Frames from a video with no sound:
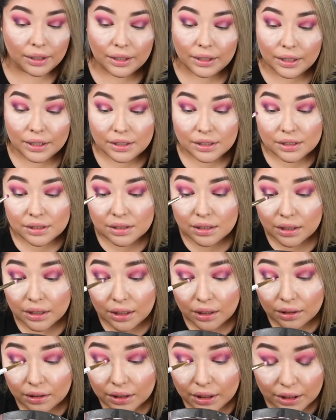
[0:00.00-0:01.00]
and I just took
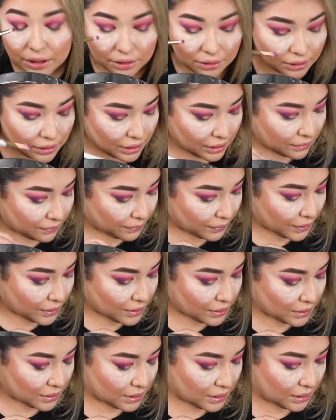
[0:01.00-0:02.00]
it on the inner lid
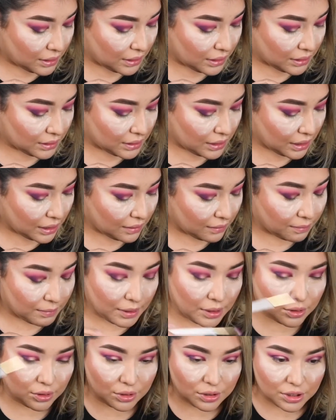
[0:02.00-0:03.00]
first as kind of my
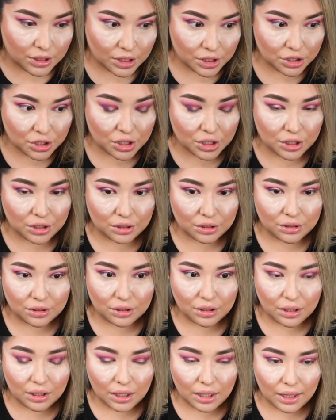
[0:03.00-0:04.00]
transition
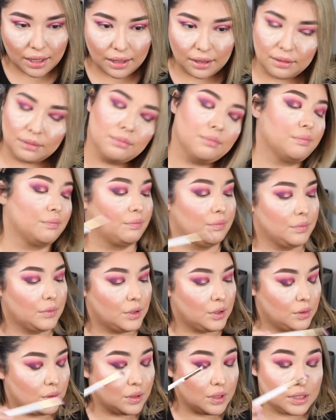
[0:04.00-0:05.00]

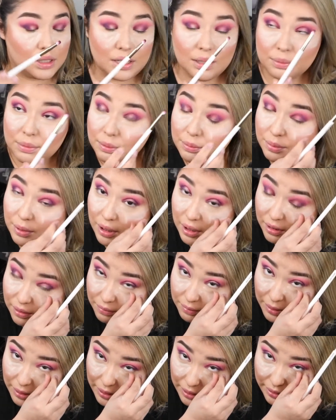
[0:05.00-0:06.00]
to the deeper part of
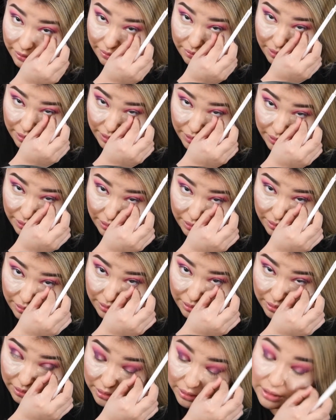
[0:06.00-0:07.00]
my halo eye.
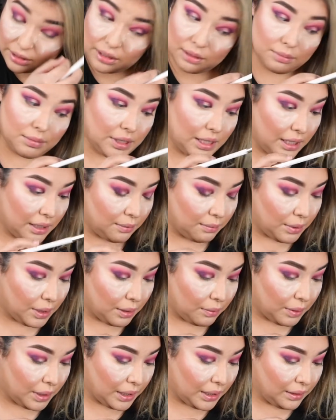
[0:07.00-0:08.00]
And then I'm taking Big
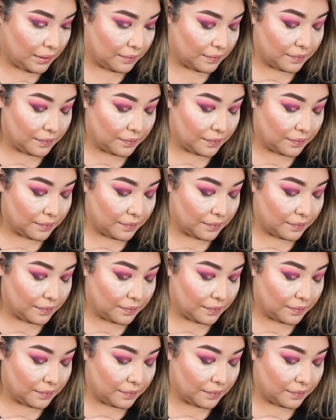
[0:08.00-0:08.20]
Wig